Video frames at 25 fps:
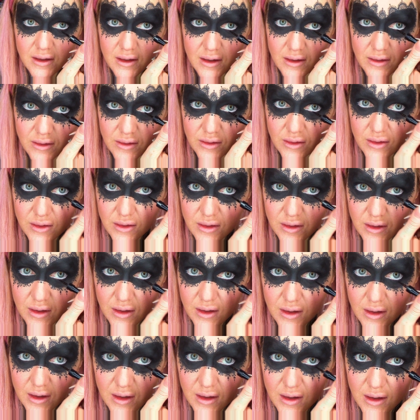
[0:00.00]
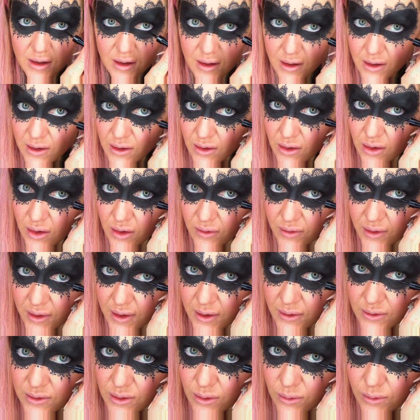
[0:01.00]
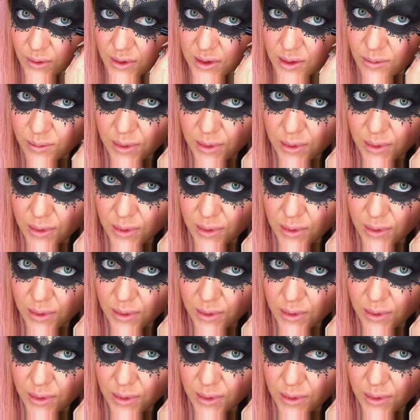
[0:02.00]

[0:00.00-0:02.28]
you can just cover those up with